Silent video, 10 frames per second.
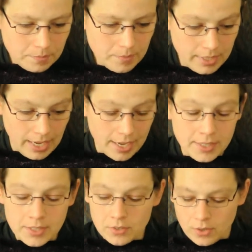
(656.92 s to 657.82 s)
Yeah, I need
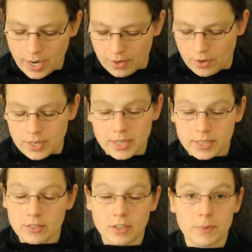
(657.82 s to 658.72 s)
to try it on. I need
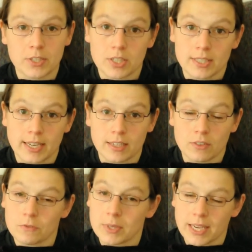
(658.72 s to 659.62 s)
to have pictures taken of
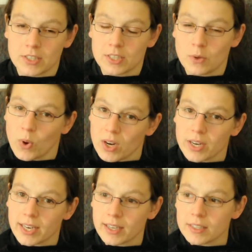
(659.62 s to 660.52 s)
me actually
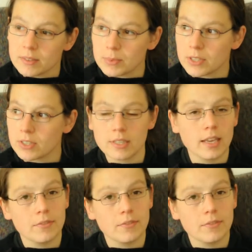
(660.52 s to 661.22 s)
wearing it, because I've